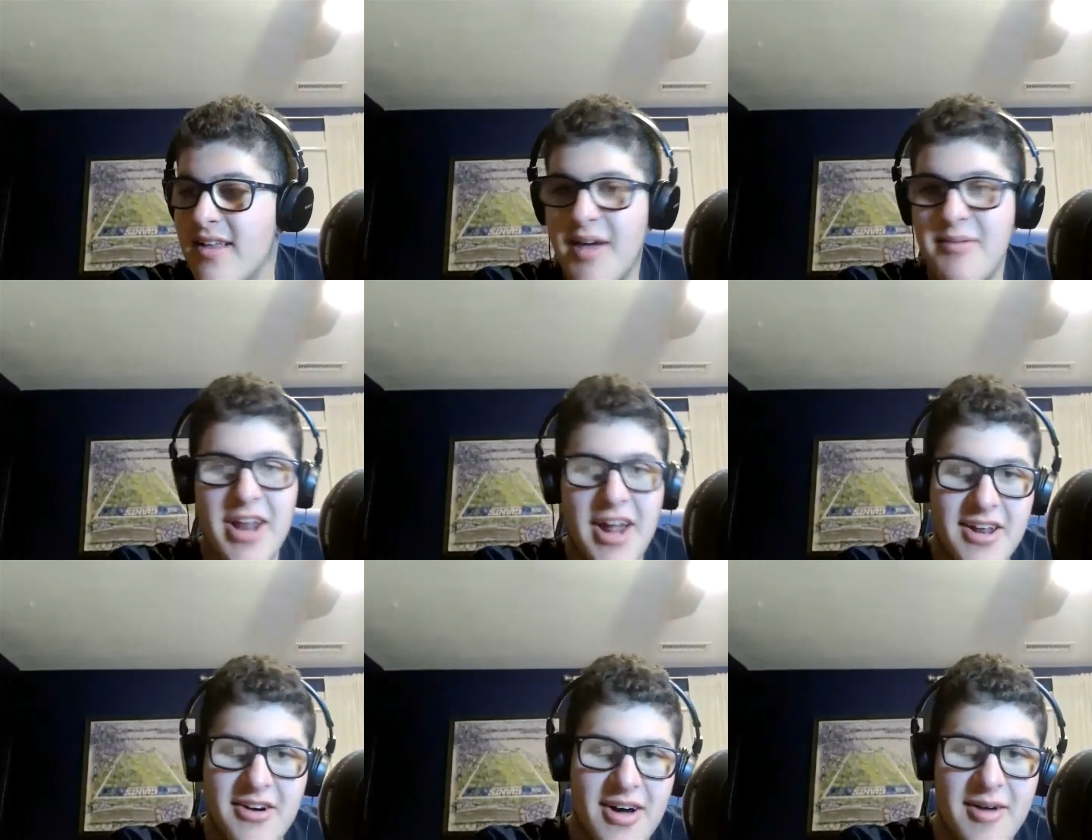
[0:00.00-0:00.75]

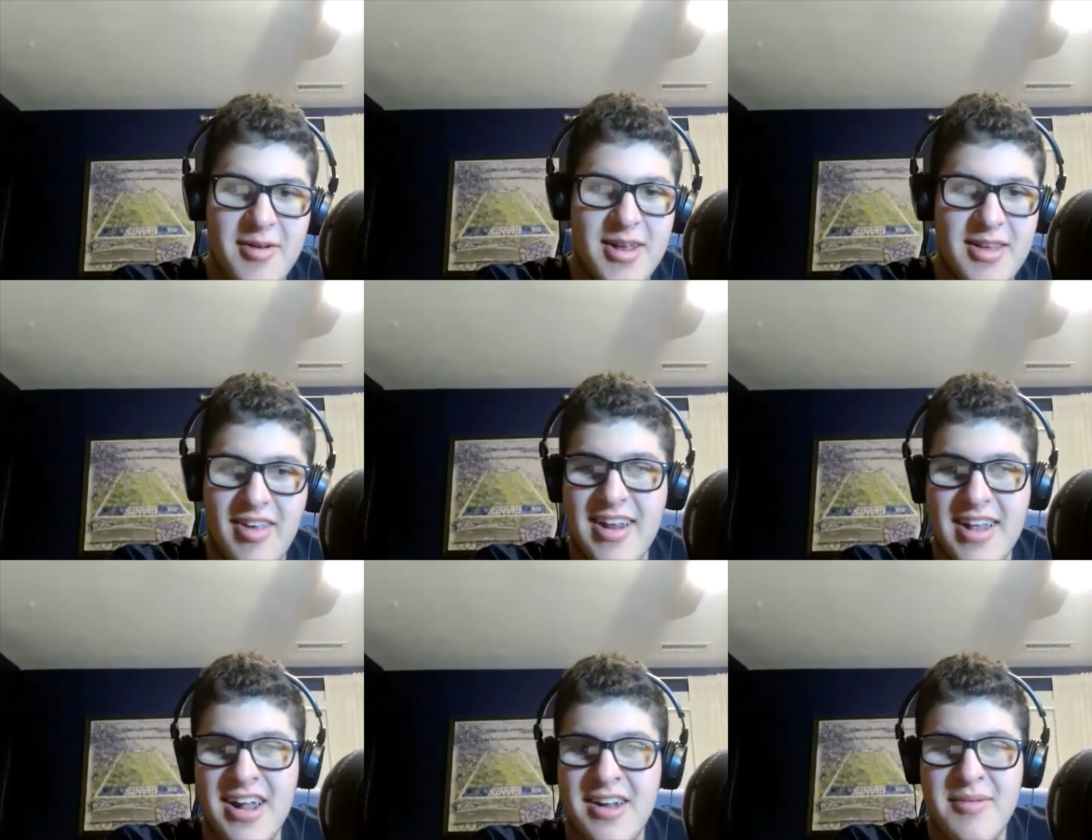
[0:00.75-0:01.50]
know I'm gonna say
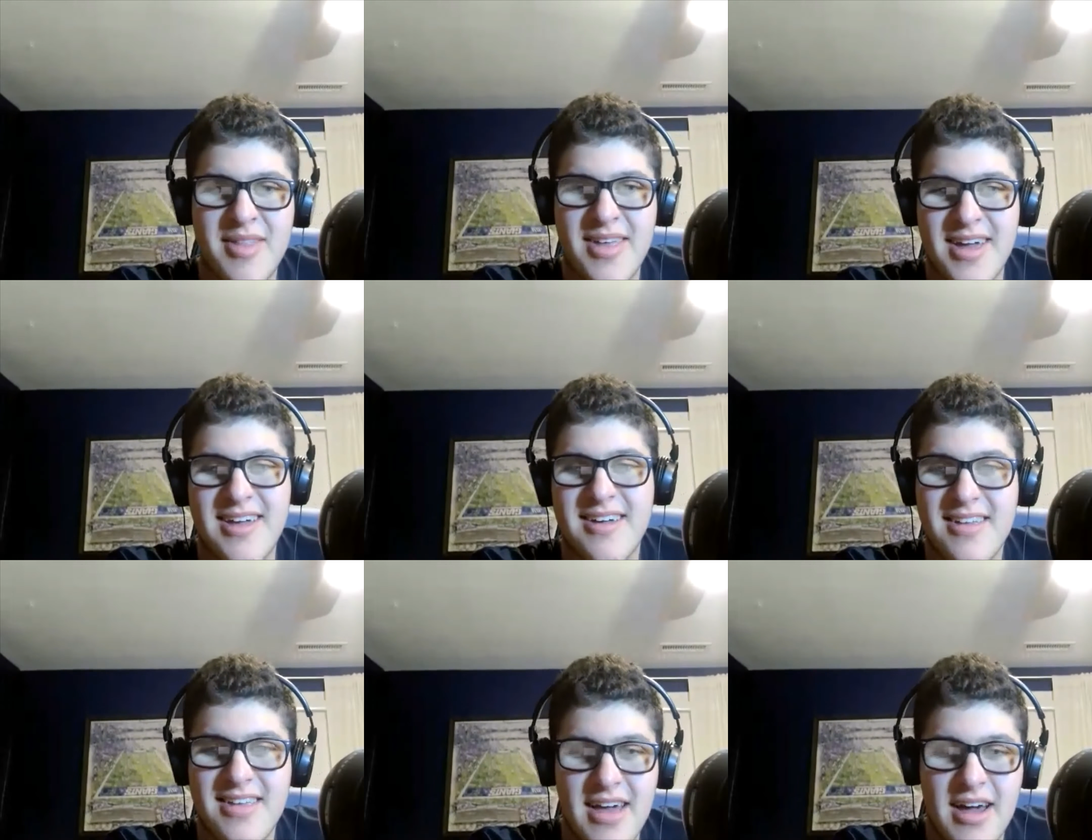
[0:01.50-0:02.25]
it again, but
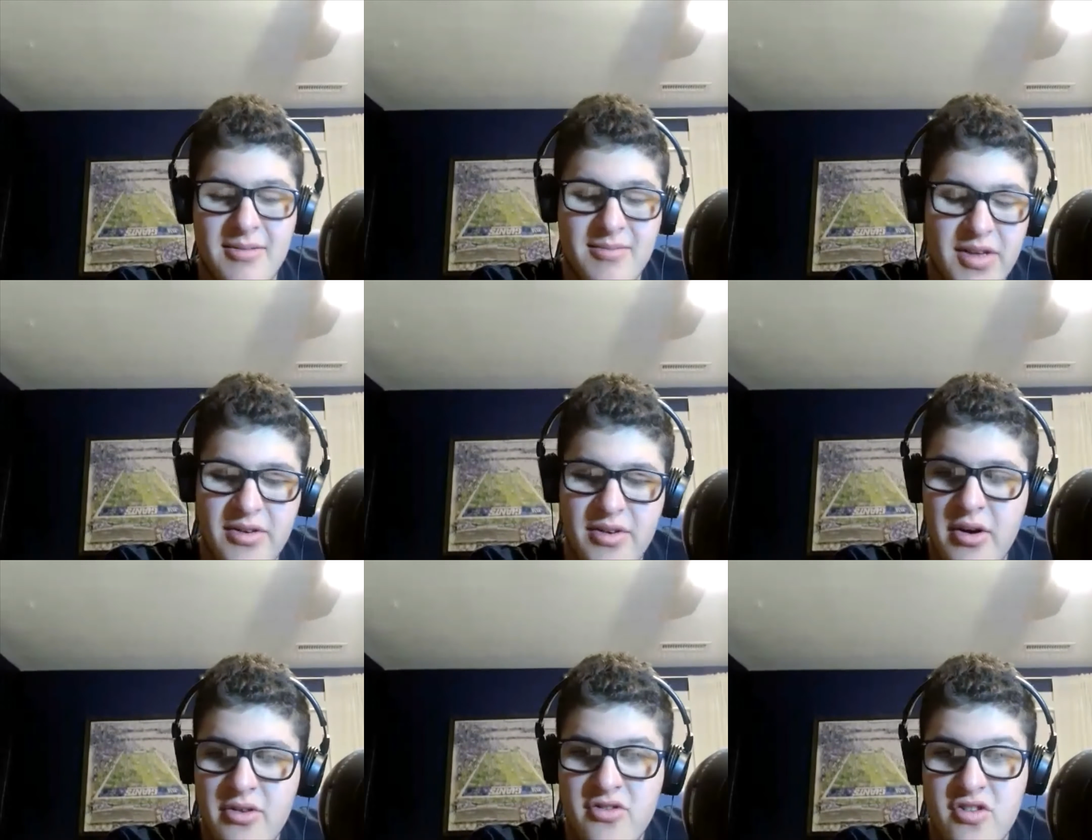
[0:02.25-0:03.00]

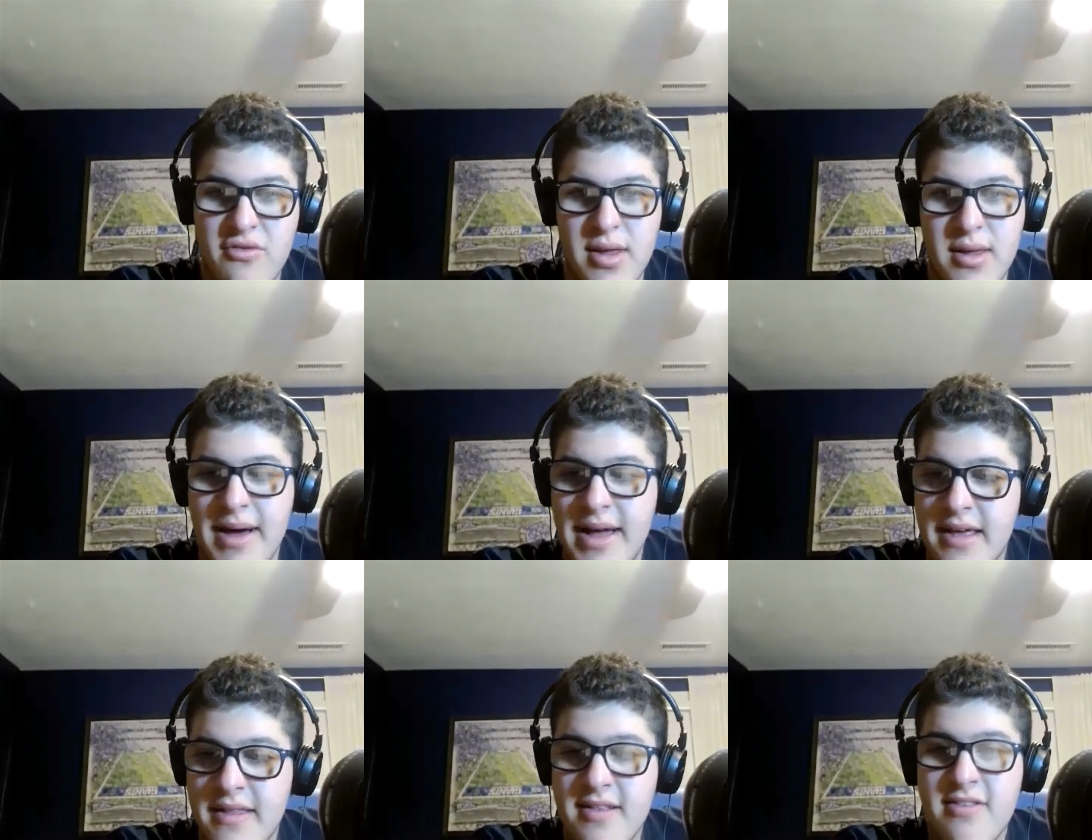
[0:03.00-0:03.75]
it was just really
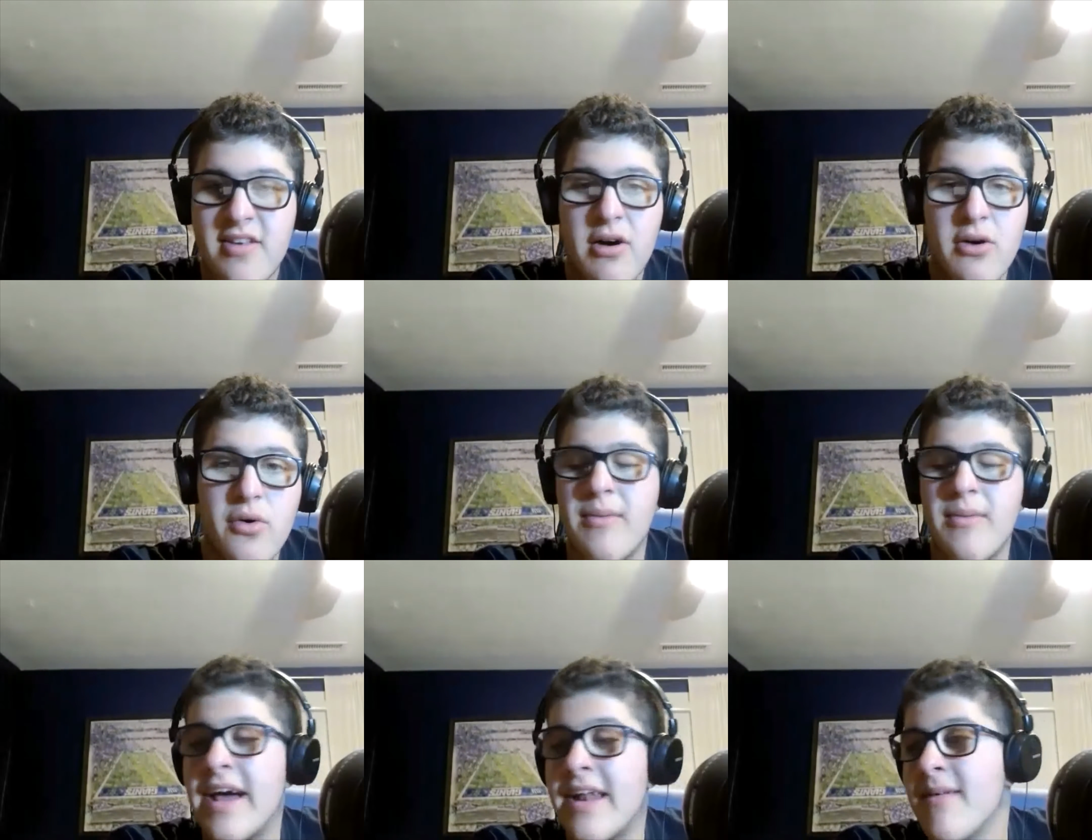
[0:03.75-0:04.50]
bad. And then Saul,
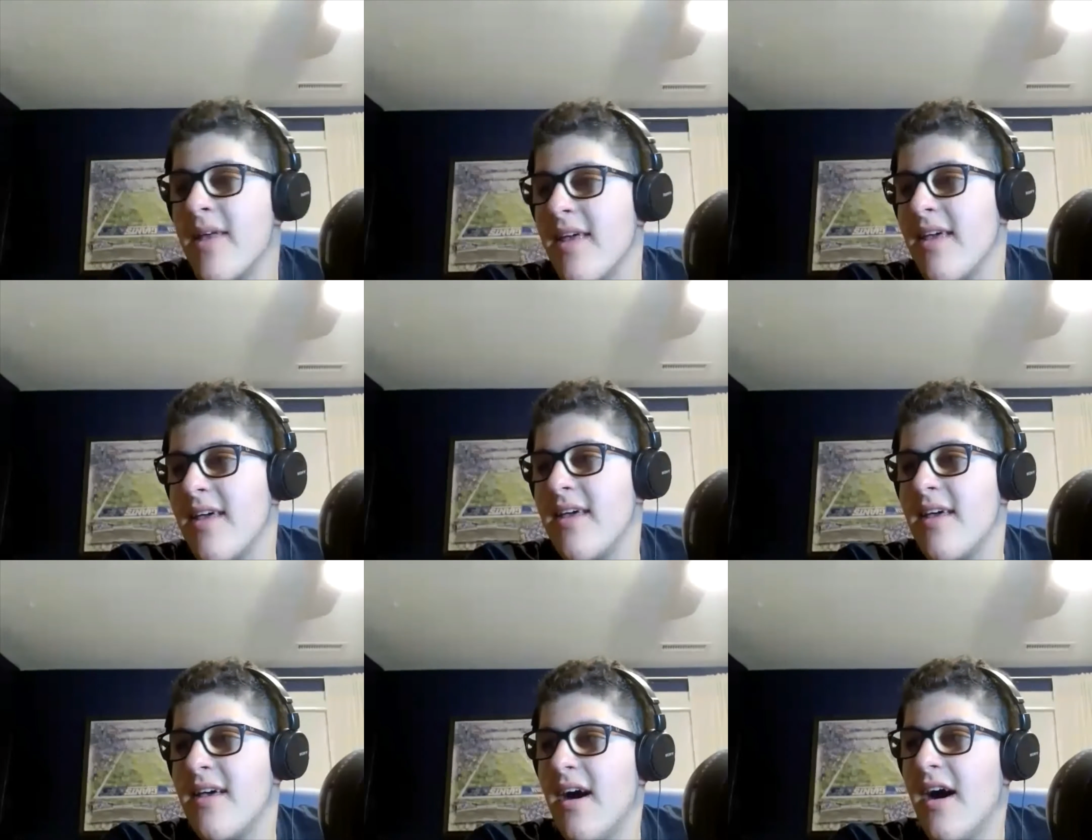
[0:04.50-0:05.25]
man,
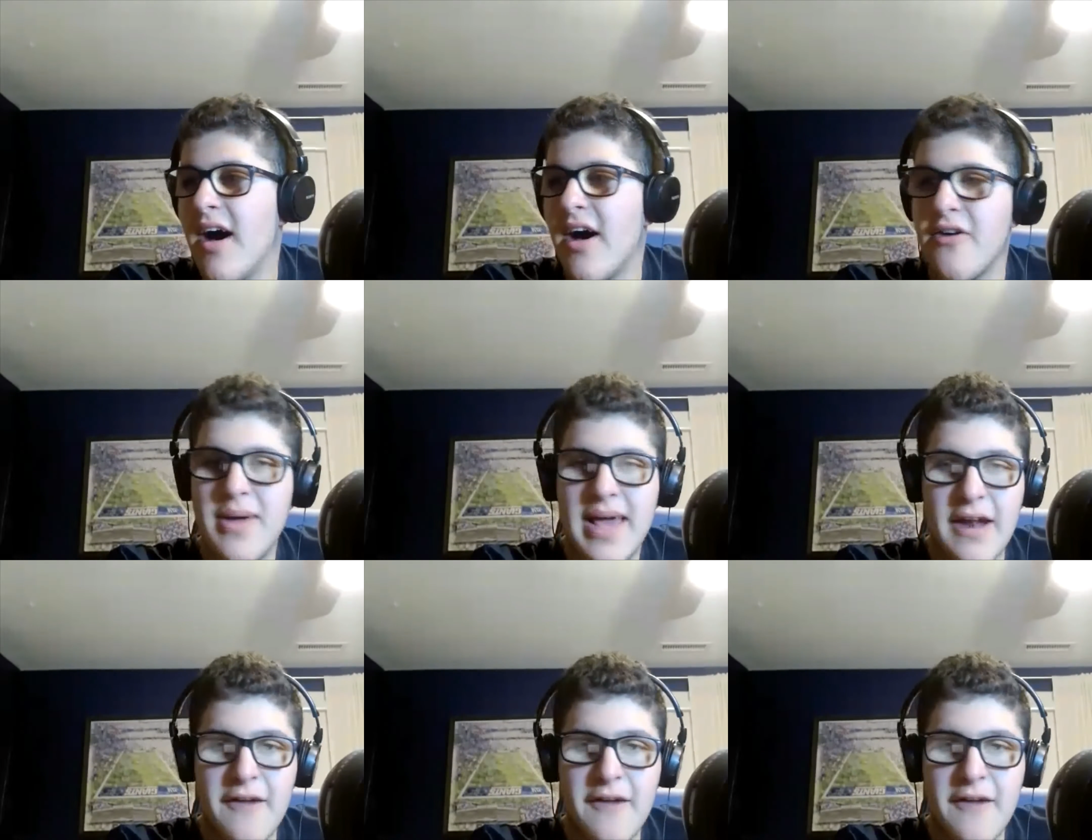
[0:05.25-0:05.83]
we get